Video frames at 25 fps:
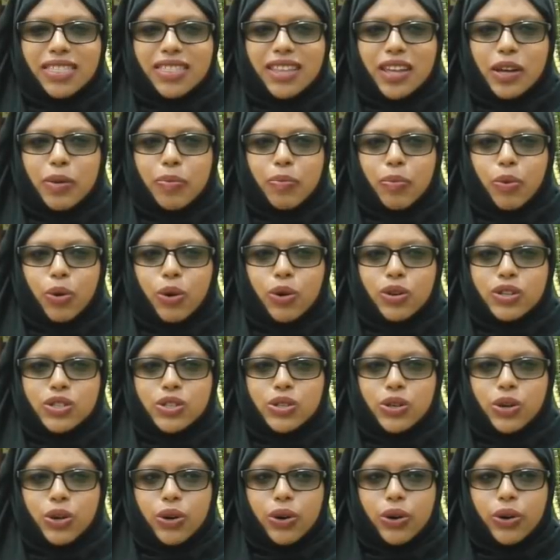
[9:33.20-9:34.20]
I think more
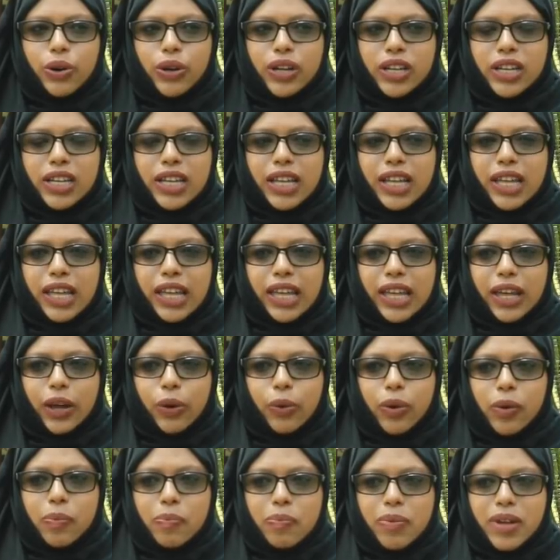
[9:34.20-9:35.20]
so
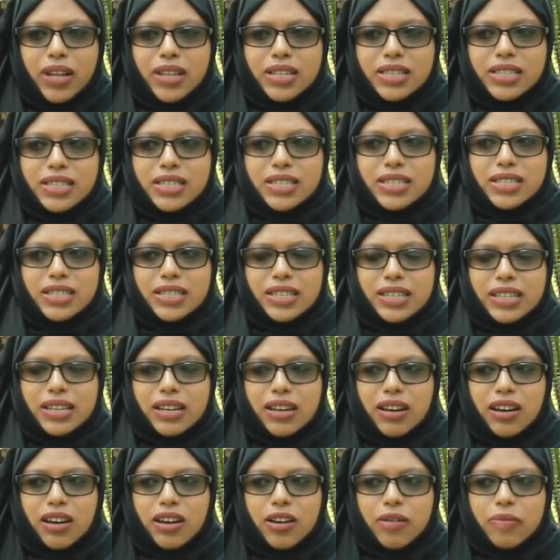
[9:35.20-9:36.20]
equipment,
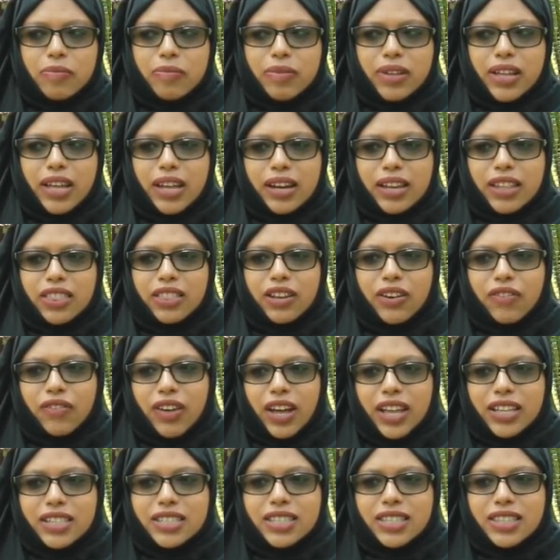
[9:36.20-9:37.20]
getting the
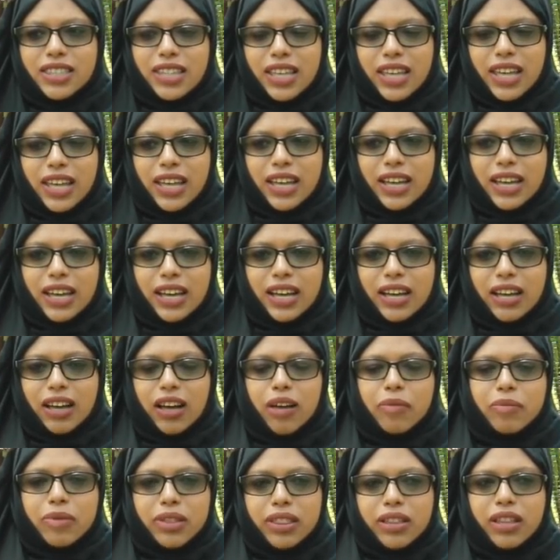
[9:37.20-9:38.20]
right thing,
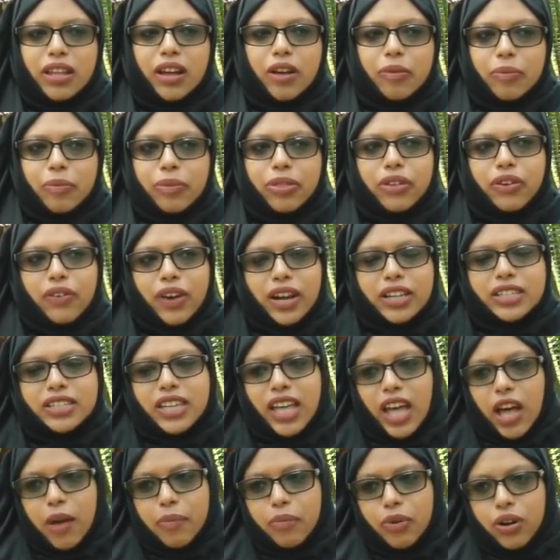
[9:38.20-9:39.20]
the right
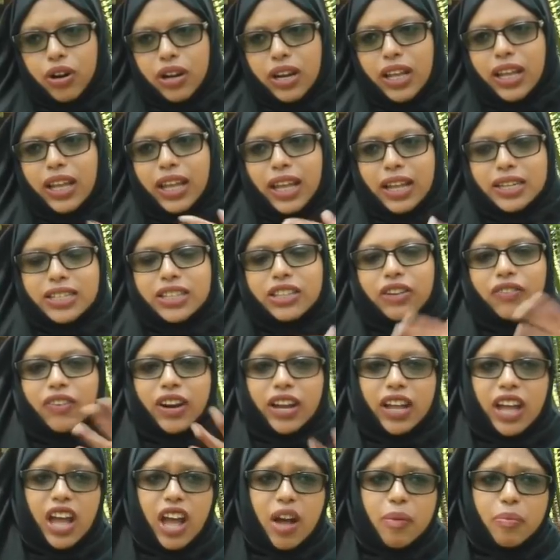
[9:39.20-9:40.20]
camera, like getting the
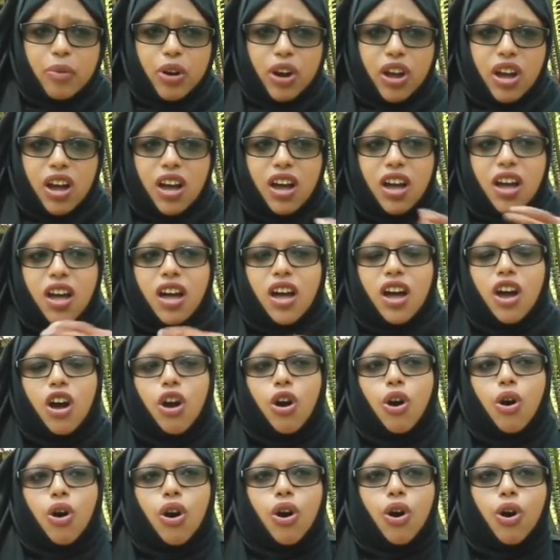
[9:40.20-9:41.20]
right camera,
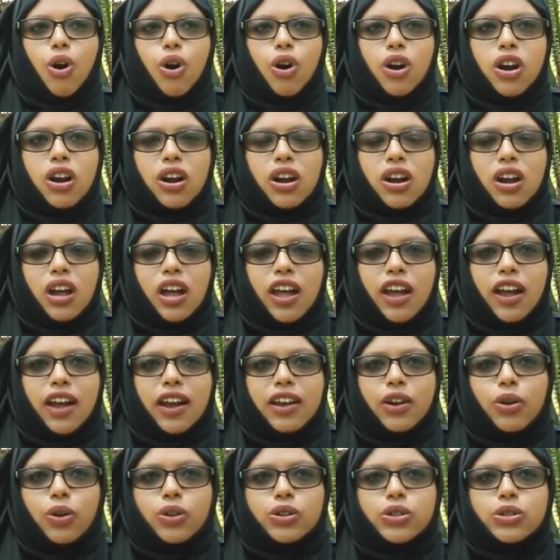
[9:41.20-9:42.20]

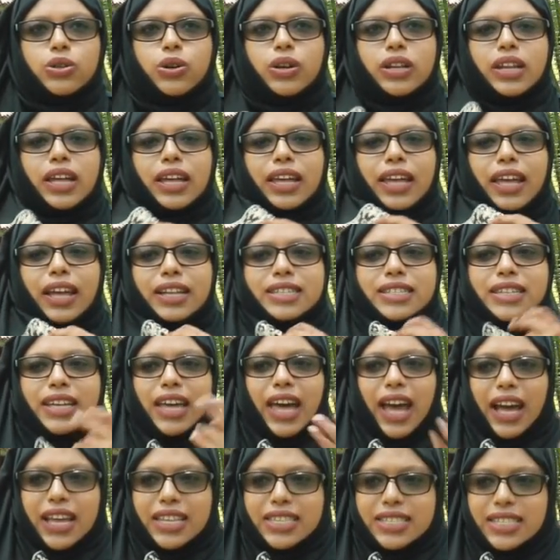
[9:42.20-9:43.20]
and also like getting
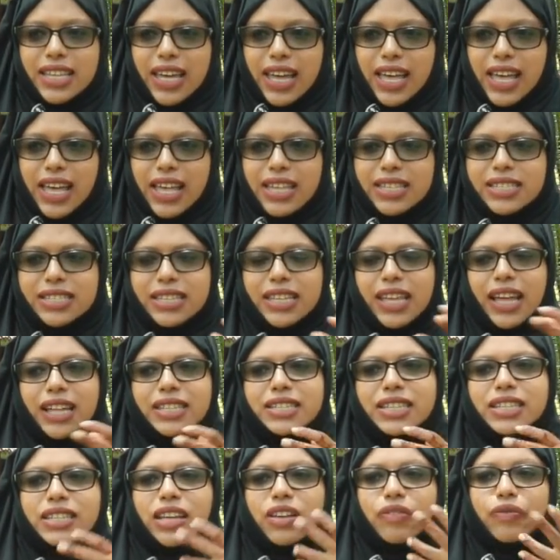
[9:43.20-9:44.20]
access,
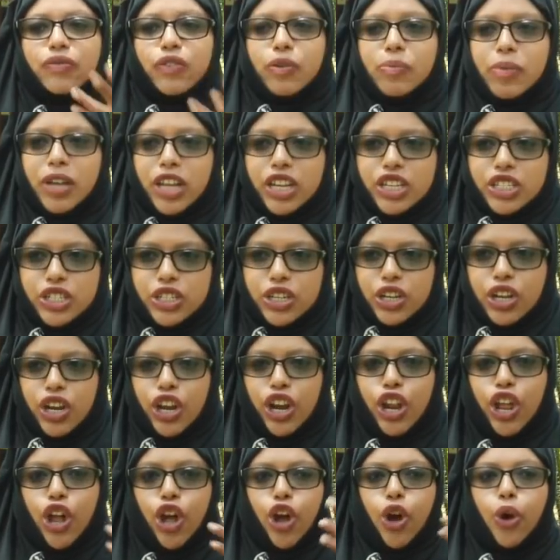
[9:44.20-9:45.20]
getting the
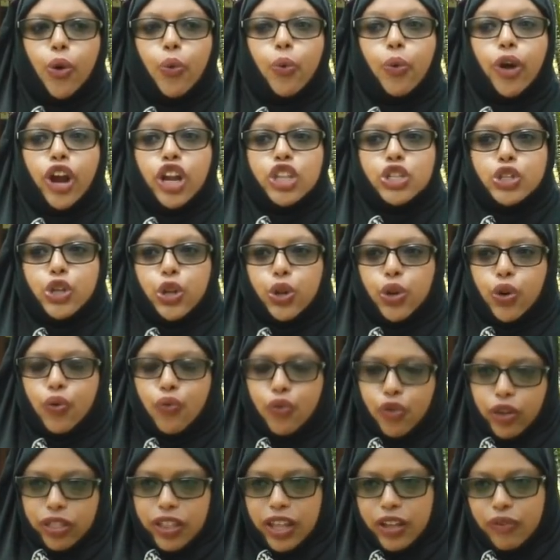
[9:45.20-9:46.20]
information, where to look
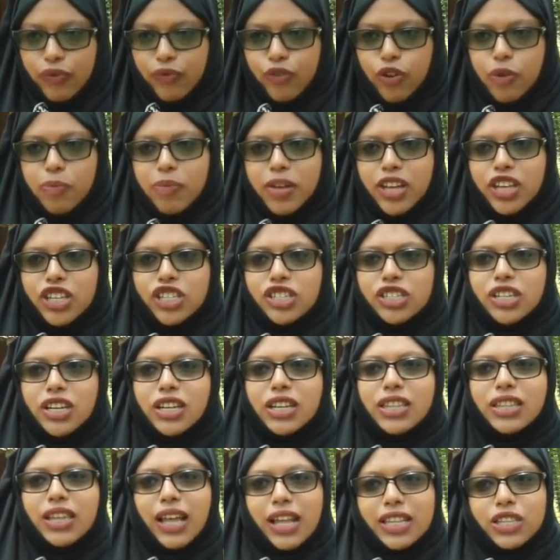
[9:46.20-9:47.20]
for the
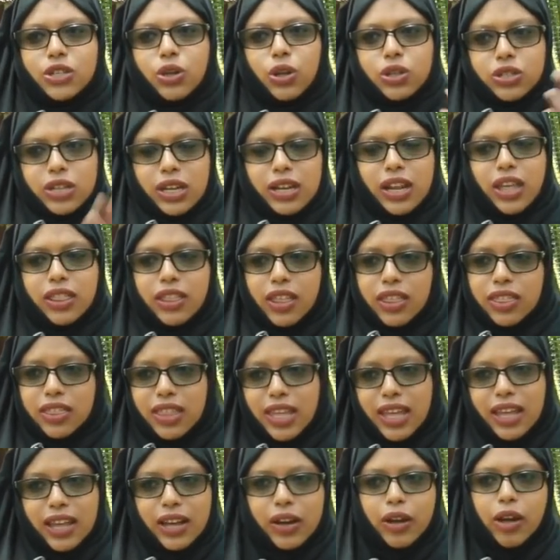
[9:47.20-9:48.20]
information. That's also another
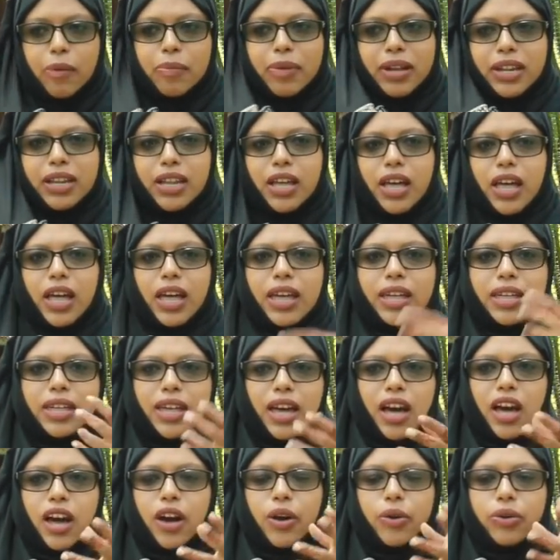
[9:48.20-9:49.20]
thing. I mean,
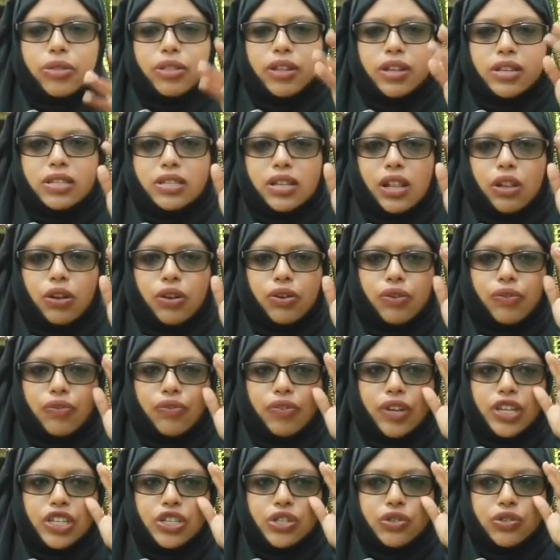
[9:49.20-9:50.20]
yeah, there's a lot
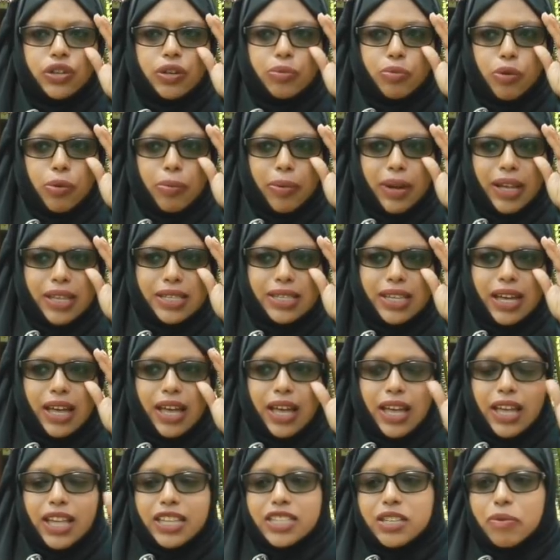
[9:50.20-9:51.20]
of history in
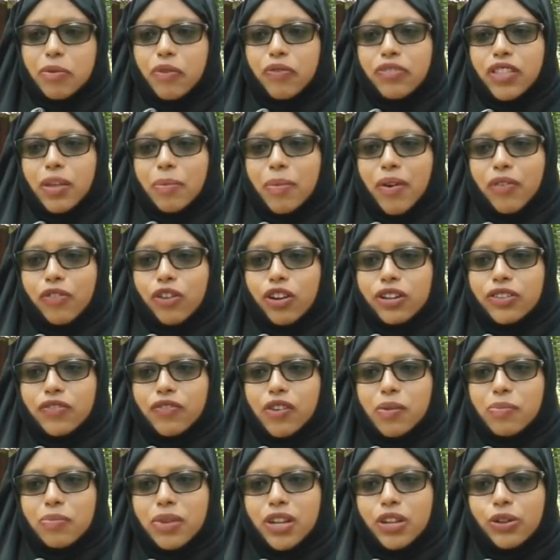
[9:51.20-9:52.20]
Mombasa. Some of them have not
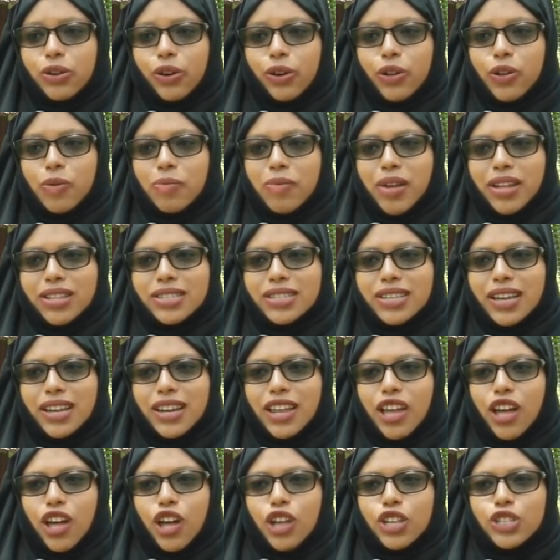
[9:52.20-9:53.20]
even been
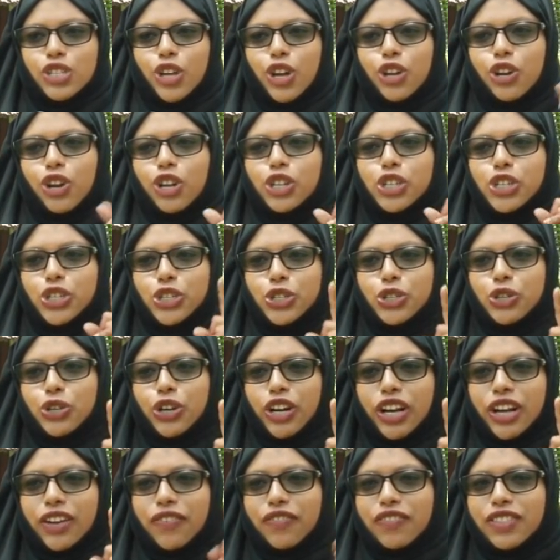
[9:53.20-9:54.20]
documented, so you're not
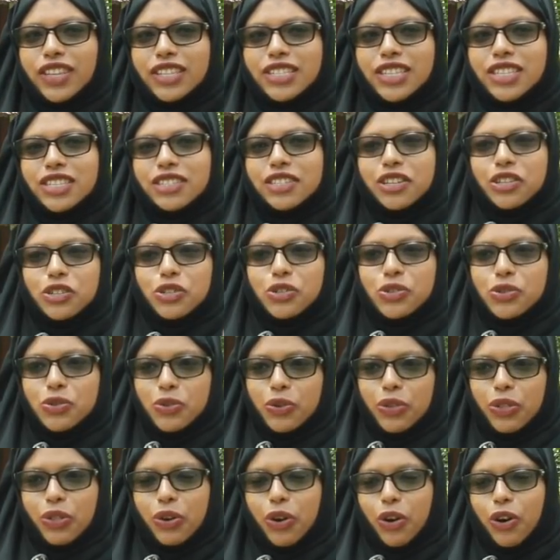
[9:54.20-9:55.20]
sure if this is the
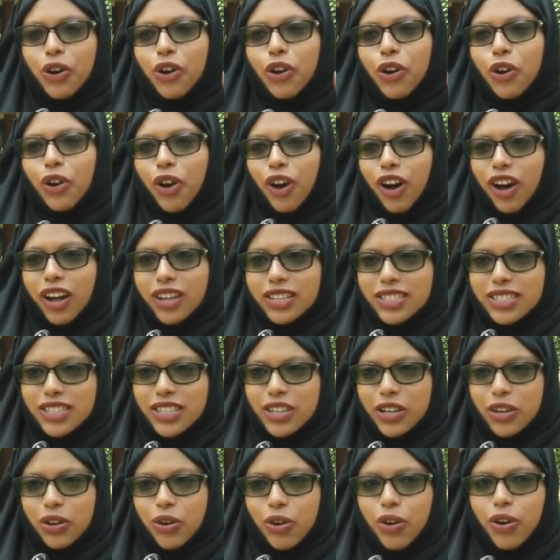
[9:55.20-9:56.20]
truth or
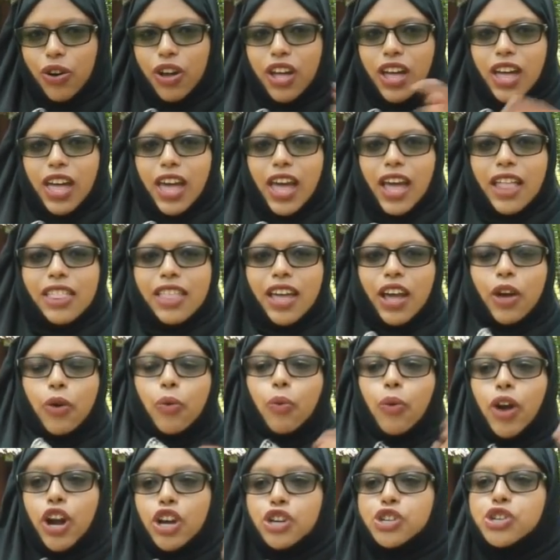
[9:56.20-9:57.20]
not, you know. And
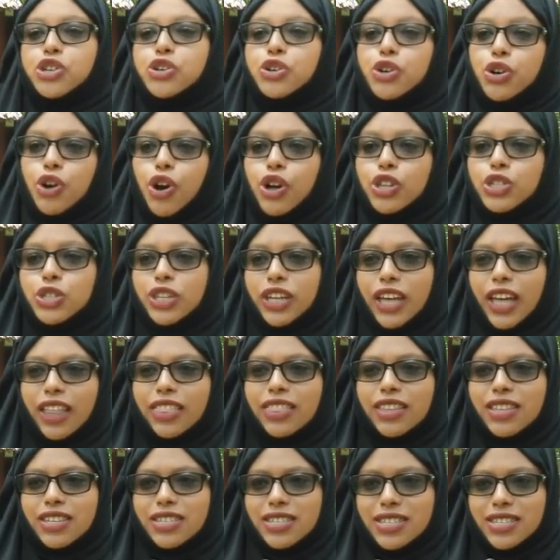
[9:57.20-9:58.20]
like, where do you go to
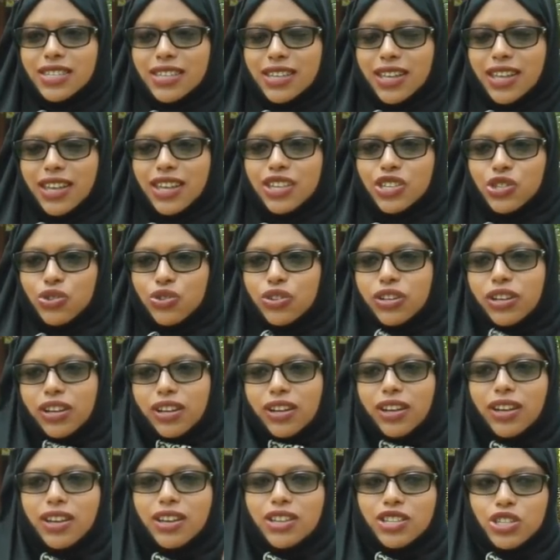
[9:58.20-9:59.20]
get this
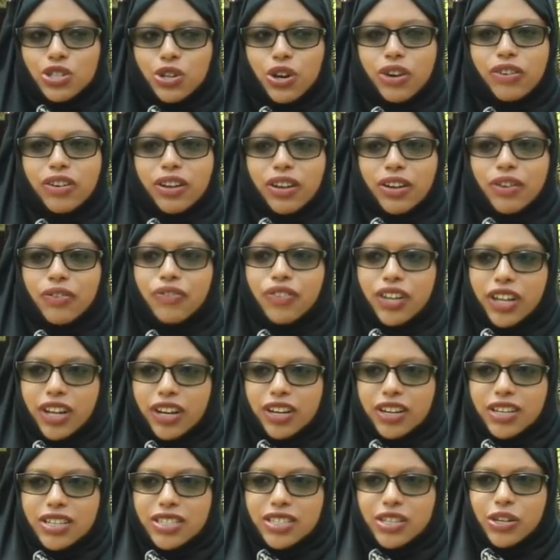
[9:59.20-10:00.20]
historic
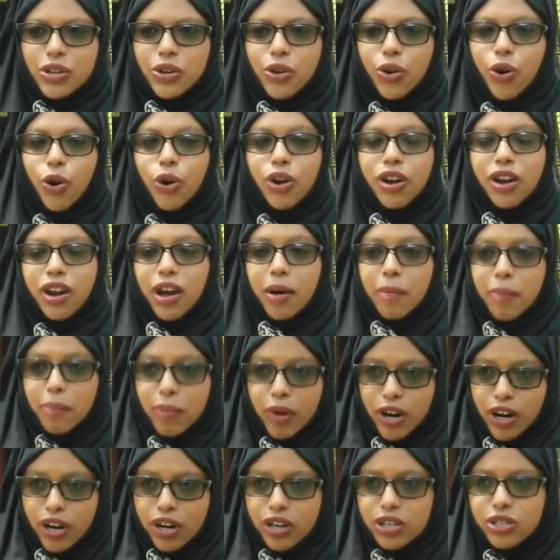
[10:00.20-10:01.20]
figures, you know, or
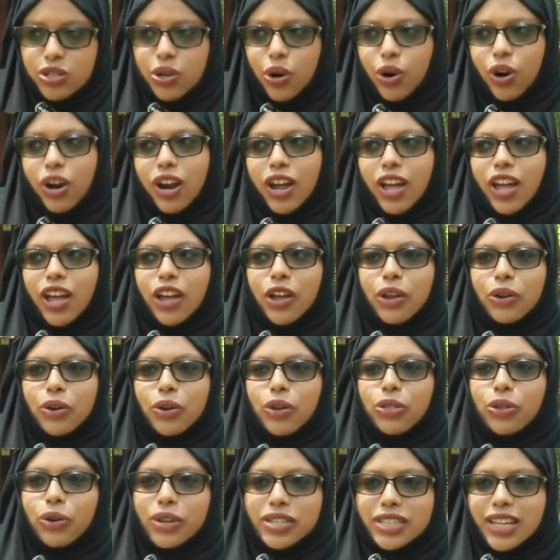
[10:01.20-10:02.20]
numbers, or, you
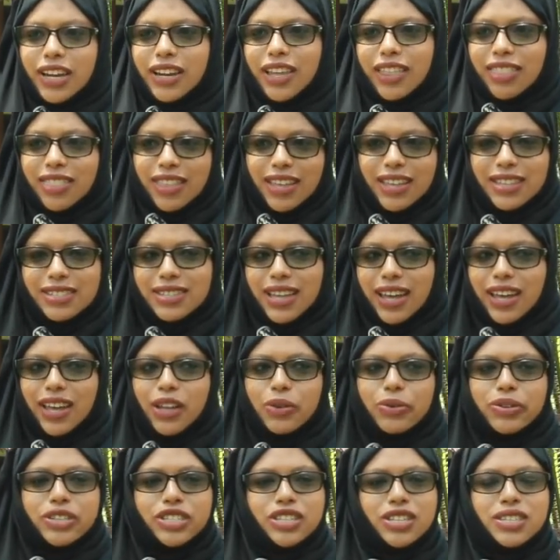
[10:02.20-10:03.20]
know, those kind of things.
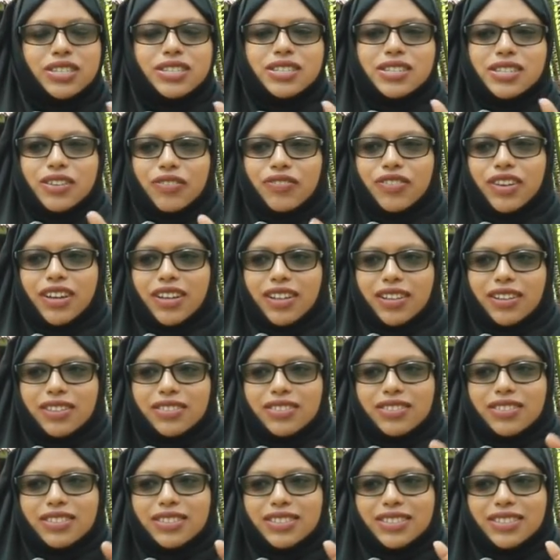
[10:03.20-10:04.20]
Like, it was just difficult